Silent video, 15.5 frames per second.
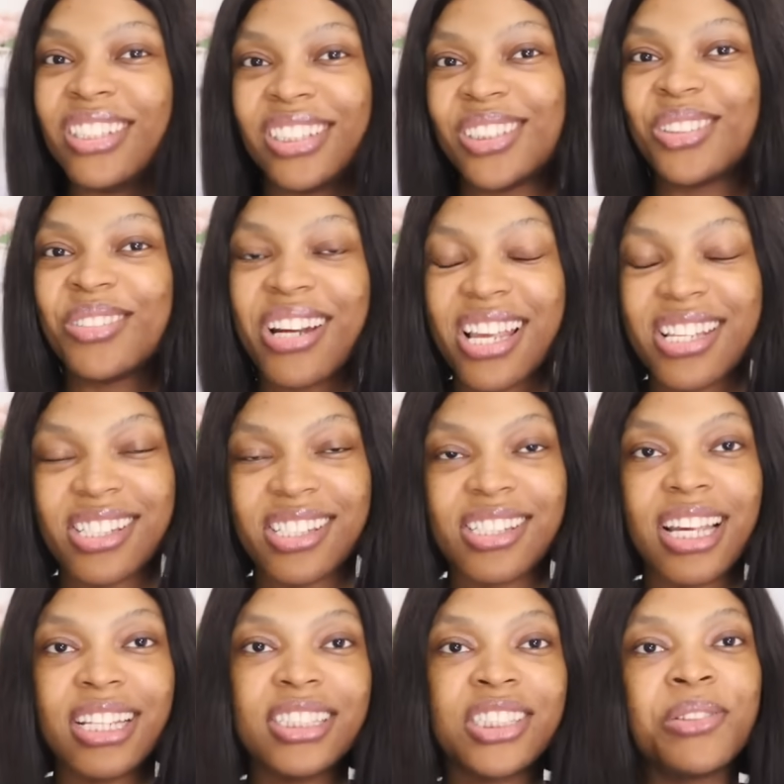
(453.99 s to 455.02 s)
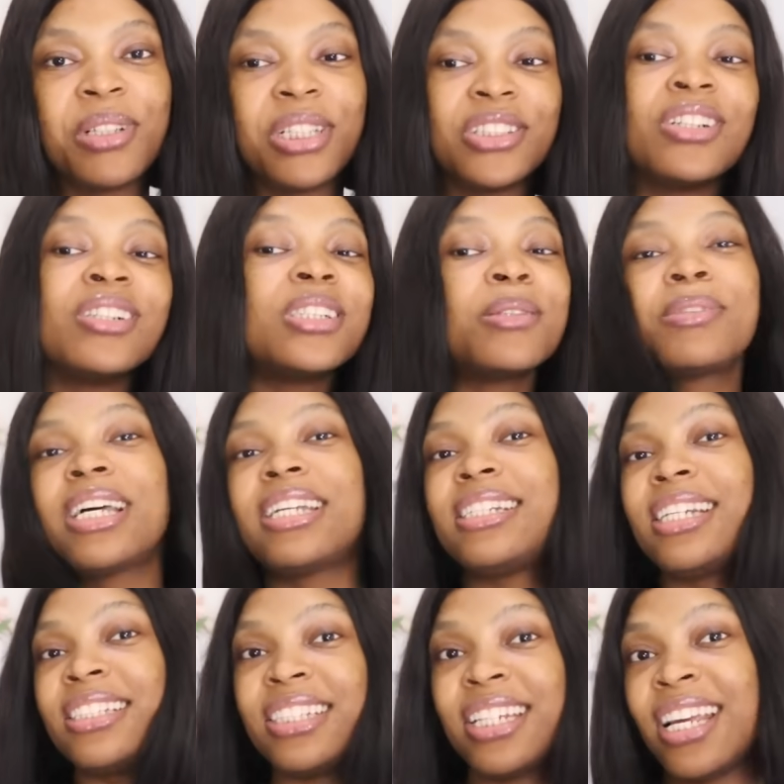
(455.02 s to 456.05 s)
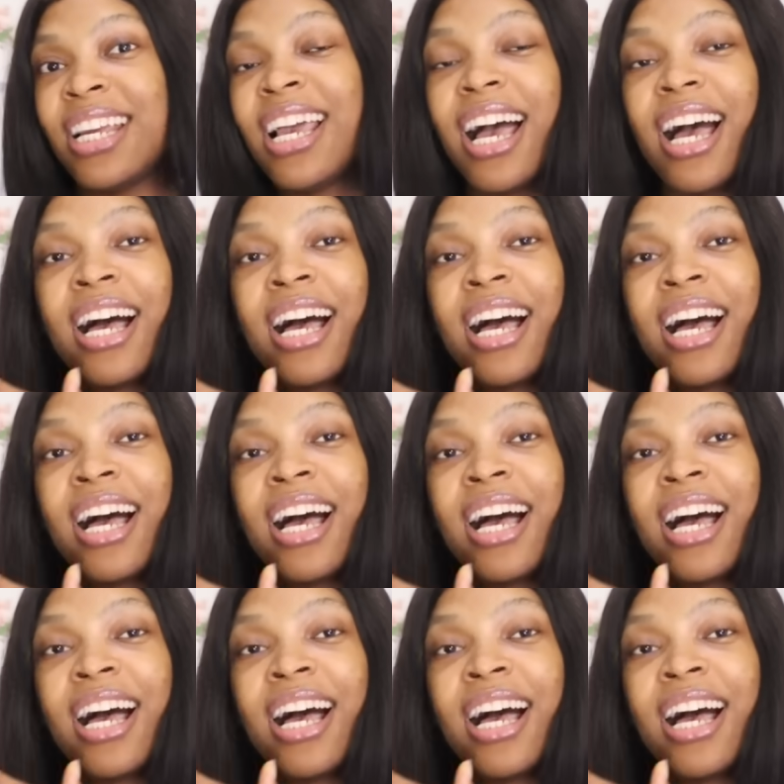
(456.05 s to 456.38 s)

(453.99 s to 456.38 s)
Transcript: he should rest that this relationship started here